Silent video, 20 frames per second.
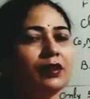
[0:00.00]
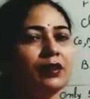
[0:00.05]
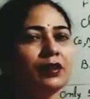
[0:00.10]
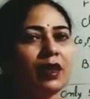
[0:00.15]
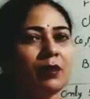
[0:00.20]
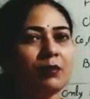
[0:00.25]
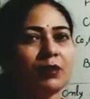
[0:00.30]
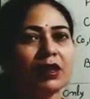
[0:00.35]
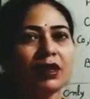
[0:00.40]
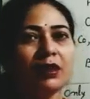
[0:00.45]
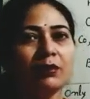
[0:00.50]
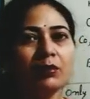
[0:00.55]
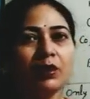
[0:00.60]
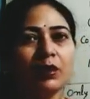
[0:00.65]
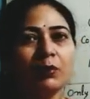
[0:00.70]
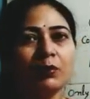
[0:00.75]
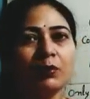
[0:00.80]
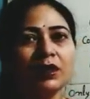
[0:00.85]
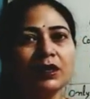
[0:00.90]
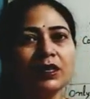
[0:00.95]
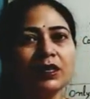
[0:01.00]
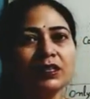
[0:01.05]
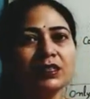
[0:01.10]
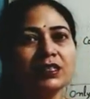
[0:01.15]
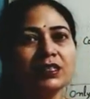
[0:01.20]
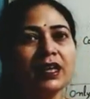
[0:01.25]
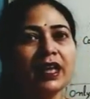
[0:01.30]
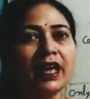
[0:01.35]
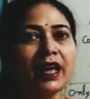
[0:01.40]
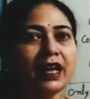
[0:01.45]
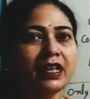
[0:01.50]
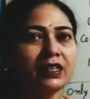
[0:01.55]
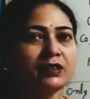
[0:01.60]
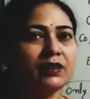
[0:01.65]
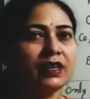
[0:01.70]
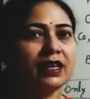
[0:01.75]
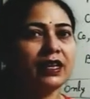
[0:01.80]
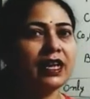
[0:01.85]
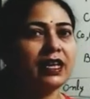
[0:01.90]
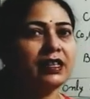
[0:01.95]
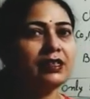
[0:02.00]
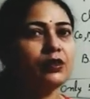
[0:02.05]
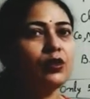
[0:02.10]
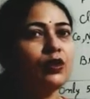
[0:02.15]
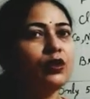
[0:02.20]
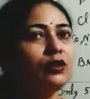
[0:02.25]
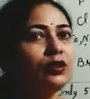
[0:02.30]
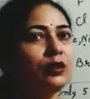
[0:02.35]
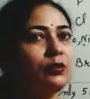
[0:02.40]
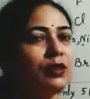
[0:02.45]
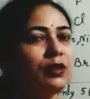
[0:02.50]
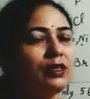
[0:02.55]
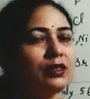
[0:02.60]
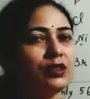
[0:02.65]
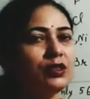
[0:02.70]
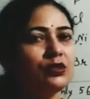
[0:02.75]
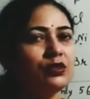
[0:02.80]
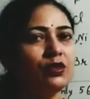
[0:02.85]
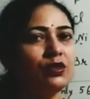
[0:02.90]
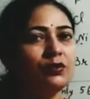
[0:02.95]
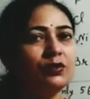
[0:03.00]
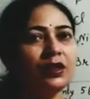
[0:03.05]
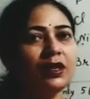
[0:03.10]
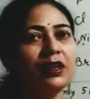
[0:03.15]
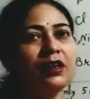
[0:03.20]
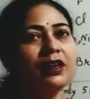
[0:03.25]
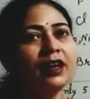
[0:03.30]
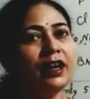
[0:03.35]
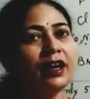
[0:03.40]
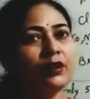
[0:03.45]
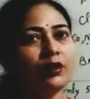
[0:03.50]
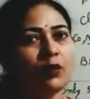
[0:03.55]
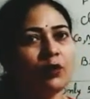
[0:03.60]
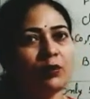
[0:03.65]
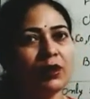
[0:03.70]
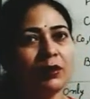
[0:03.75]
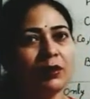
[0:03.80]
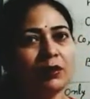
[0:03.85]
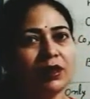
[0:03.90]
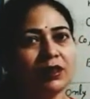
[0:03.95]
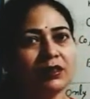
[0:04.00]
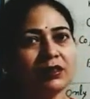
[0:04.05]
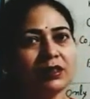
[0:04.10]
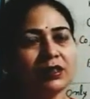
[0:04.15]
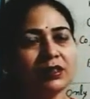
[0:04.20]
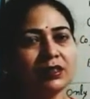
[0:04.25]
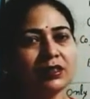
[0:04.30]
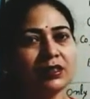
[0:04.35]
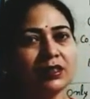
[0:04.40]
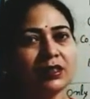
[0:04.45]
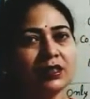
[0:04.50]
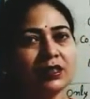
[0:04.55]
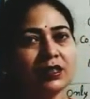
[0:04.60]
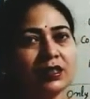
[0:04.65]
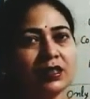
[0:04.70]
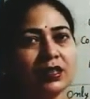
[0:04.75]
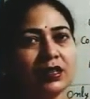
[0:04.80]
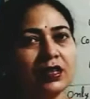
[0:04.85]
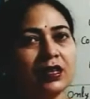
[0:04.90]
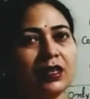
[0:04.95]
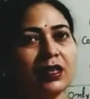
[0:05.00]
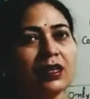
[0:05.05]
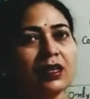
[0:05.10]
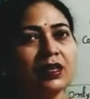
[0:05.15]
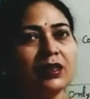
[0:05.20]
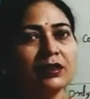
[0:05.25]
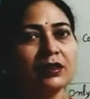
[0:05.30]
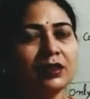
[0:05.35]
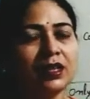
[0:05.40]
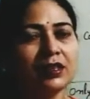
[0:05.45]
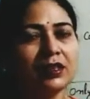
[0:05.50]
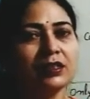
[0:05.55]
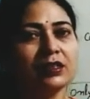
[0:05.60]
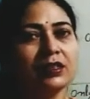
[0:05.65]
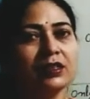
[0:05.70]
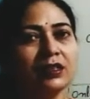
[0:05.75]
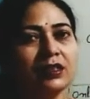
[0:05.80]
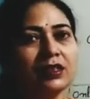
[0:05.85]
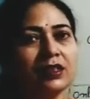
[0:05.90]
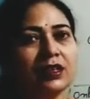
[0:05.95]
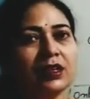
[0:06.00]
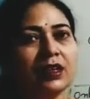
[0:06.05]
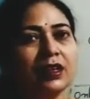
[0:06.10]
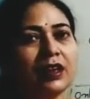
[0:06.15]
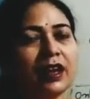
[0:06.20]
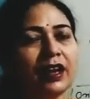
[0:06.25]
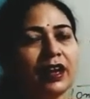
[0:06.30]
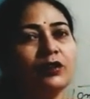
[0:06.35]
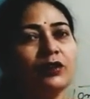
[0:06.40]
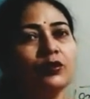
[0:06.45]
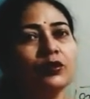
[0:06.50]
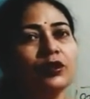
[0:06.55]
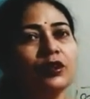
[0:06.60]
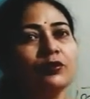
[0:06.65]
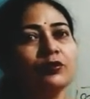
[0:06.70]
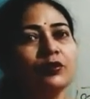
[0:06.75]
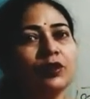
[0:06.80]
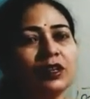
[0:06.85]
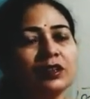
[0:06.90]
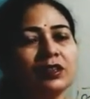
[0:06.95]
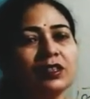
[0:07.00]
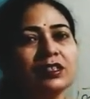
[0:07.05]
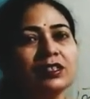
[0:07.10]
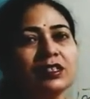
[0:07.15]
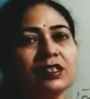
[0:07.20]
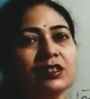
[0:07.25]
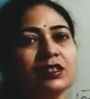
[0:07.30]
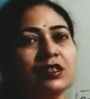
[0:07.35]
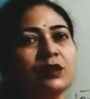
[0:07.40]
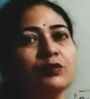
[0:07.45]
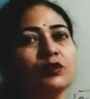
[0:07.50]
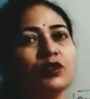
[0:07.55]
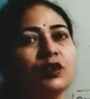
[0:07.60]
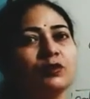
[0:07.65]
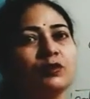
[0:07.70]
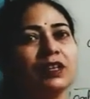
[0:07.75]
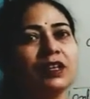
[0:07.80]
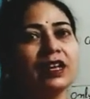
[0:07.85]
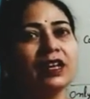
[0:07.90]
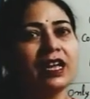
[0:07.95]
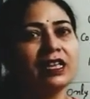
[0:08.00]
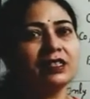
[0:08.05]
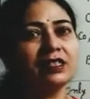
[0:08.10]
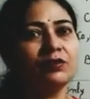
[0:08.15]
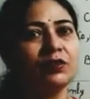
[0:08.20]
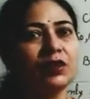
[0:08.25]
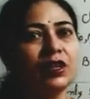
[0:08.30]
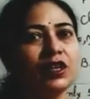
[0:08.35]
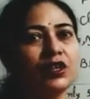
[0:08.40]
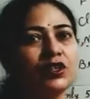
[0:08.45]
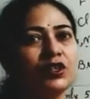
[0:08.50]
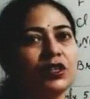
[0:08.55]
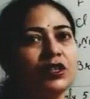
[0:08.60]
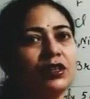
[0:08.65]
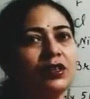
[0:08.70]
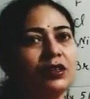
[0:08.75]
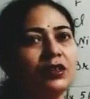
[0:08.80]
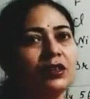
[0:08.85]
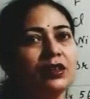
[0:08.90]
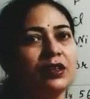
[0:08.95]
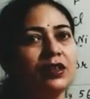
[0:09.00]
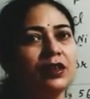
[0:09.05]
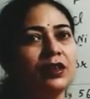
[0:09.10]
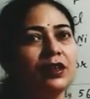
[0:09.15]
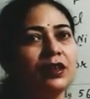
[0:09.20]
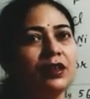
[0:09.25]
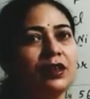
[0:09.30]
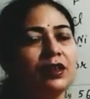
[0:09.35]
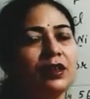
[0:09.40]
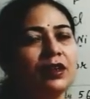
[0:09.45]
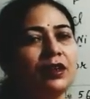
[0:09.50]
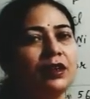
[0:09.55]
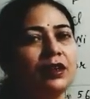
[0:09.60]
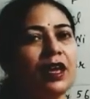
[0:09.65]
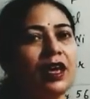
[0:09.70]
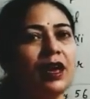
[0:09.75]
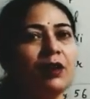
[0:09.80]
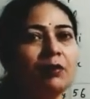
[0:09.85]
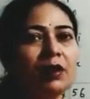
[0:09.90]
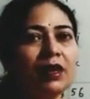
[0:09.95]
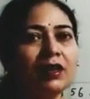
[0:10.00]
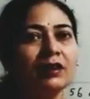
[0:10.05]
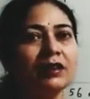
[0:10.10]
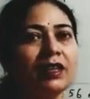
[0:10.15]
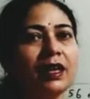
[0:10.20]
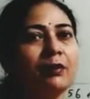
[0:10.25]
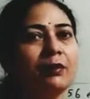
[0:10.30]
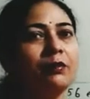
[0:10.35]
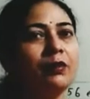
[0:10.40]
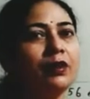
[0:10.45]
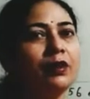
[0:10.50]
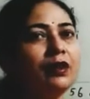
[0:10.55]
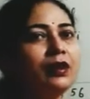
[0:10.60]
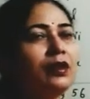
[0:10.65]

chemical properties as well as on the basis of their atomic masses. This led to the further systems of the classification. Among them,